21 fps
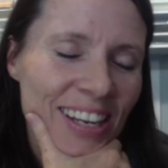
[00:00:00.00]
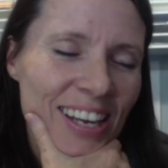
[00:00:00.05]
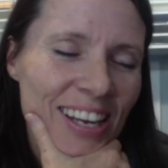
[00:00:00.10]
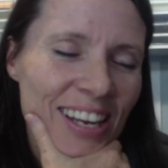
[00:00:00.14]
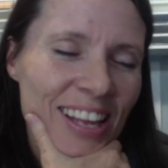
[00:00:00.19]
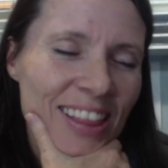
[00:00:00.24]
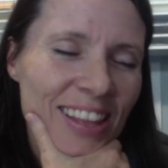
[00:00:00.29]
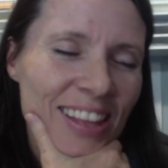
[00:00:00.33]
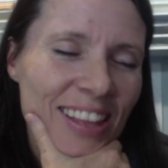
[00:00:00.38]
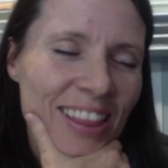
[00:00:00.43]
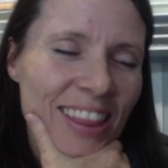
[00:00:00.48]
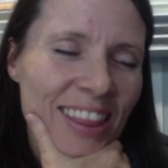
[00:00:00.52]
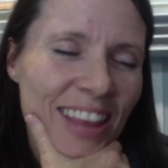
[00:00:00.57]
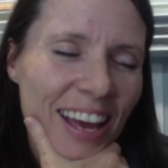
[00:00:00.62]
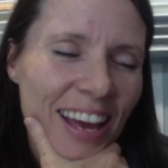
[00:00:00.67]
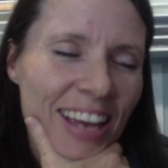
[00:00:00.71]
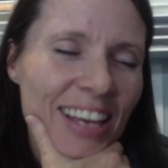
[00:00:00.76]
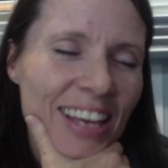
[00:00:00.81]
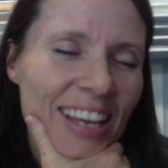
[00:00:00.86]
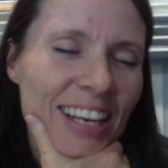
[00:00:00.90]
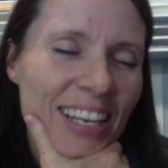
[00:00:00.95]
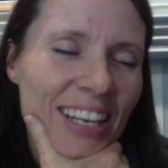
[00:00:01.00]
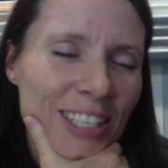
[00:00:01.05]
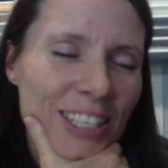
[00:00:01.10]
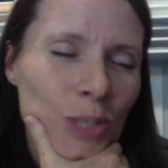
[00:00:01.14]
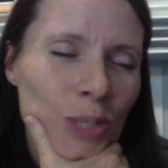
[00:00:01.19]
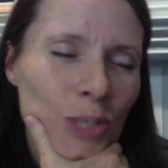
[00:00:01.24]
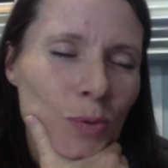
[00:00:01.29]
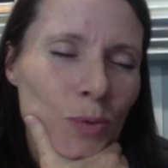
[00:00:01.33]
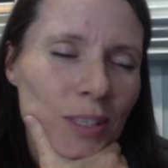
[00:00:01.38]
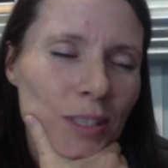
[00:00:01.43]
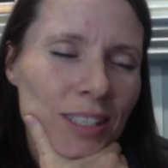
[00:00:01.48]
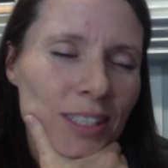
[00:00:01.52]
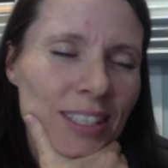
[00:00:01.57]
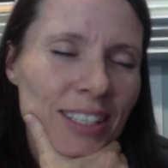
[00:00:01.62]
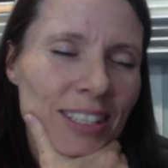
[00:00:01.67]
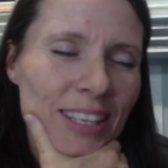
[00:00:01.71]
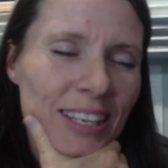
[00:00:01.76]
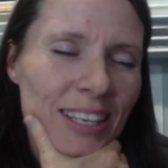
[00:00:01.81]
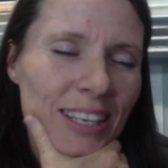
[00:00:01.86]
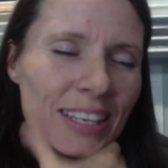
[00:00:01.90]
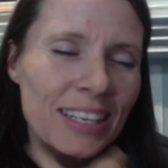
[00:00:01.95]
that they each will
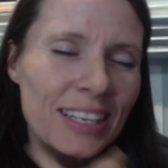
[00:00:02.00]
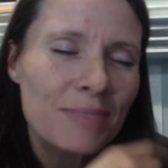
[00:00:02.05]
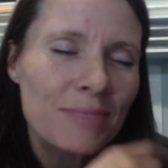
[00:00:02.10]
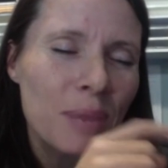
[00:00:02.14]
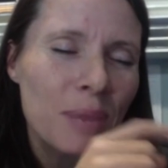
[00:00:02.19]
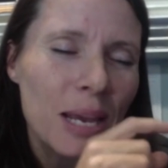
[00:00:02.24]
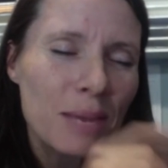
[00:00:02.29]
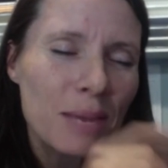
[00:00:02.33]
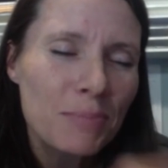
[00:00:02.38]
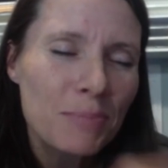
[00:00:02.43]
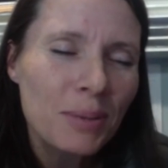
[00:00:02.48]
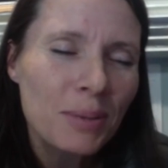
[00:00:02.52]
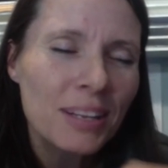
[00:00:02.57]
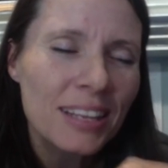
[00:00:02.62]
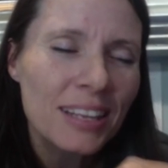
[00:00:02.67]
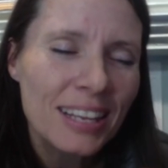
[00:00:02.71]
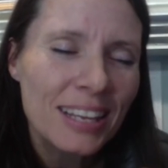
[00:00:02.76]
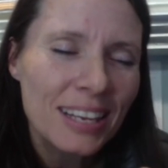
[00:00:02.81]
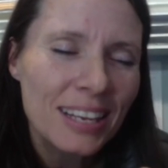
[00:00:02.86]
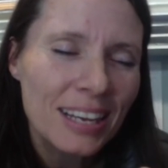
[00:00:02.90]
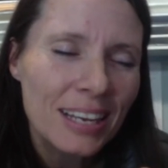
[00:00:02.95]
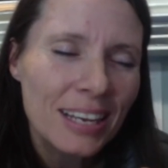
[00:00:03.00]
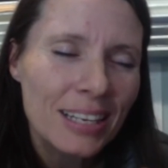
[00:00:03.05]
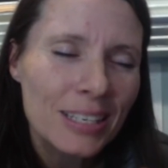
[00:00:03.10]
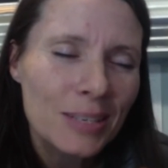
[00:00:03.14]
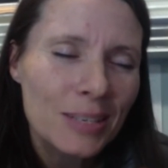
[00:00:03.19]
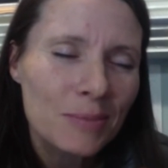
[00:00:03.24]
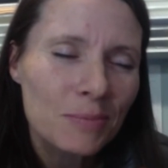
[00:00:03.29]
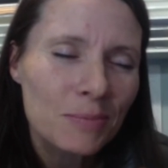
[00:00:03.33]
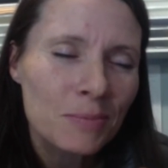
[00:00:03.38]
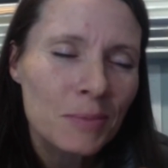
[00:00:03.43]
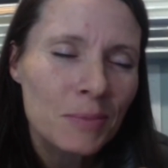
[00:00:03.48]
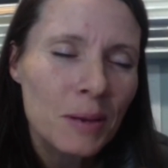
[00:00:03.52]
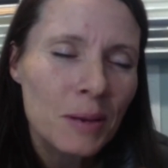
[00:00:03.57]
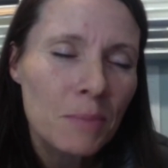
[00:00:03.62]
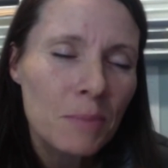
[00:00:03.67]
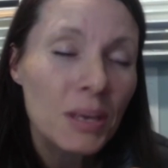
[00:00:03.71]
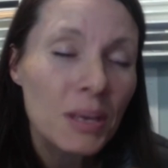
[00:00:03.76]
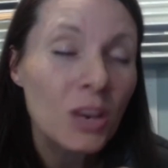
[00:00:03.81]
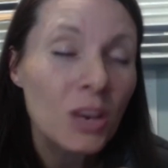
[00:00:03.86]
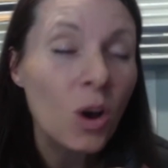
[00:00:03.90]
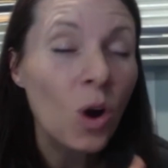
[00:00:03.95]
see people in the kingdom
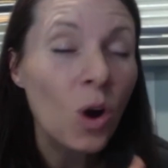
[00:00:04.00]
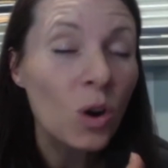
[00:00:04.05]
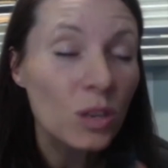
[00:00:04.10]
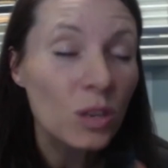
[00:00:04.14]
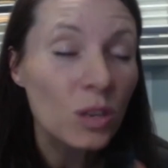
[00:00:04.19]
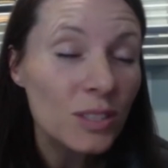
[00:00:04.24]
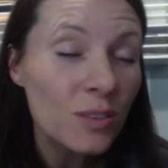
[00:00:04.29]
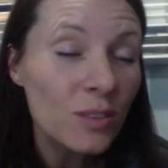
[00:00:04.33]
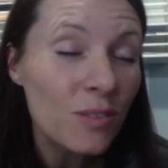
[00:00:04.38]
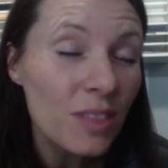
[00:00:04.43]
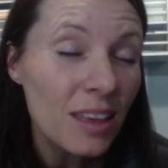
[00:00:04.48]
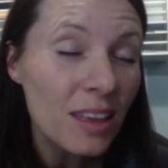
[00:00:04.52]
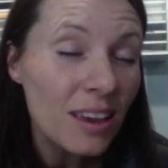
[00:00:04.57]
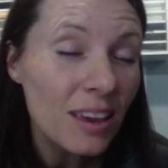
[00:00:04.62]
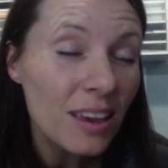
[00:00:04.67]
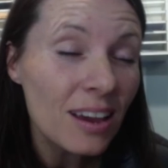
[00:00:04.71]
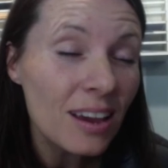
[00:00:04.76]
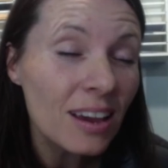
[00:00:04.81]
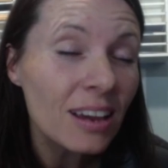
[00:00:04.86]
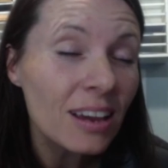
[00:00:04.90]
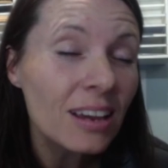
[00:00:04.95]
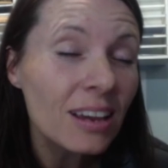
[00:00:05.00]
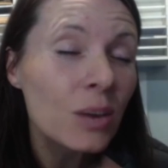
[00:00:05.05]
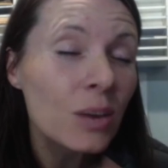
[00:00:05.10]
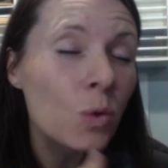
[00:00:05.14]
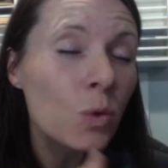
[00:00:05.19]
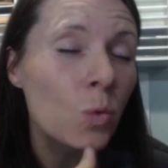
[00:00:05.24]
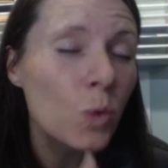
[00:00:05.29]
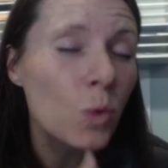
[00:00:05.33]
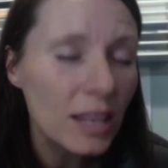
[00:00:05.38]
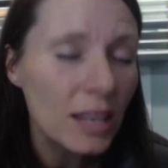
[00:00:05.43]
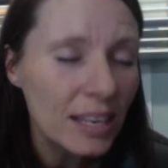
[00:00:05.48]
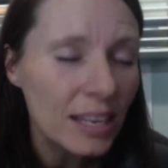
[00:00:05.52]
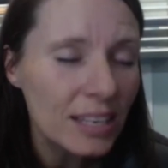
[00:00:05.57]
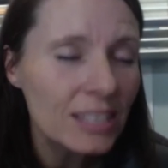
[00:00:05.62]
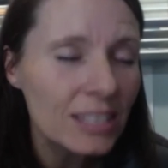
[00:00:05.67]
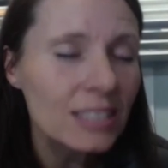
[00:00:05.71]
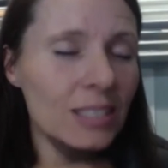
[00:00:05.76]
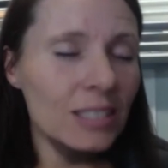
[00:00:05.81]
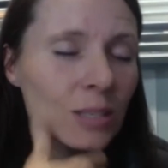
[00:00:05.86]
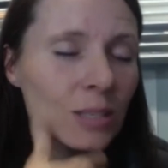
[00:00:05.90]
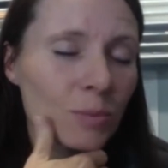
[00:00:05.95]
because of their
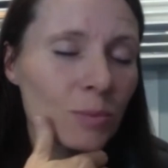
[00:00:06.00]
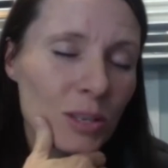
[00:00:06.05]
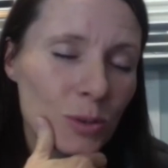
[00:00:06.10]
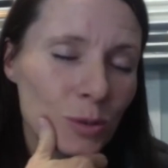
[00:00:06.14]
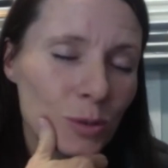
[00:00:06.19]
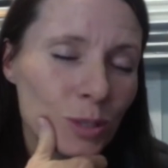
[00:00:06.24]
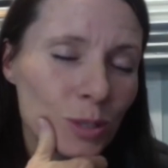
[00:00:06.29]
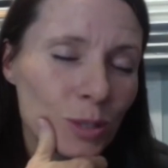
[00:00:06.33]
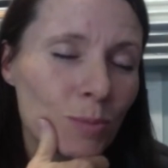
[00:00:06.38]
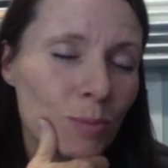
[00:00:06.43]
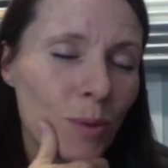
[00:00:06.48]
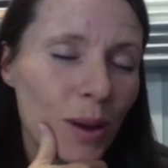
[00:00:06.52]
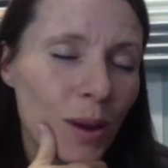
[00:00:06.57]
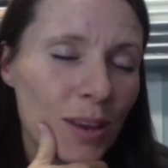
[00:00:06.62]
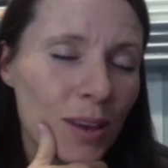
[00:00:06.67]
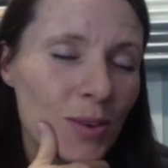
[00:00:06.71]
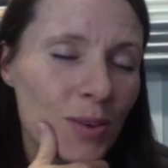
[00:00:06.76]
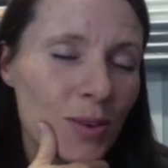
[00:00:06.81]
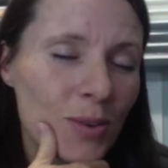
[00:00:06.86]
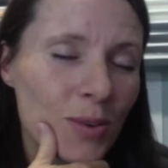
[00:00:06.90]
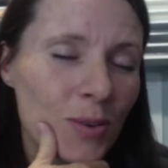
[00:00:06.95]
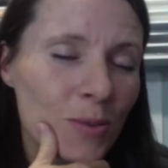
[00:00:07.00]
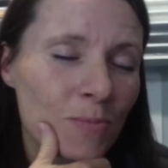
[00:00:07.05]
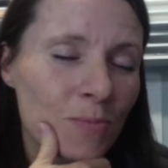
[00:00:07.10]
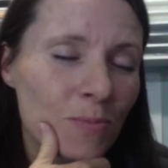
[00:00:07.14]
willingness to be used by you.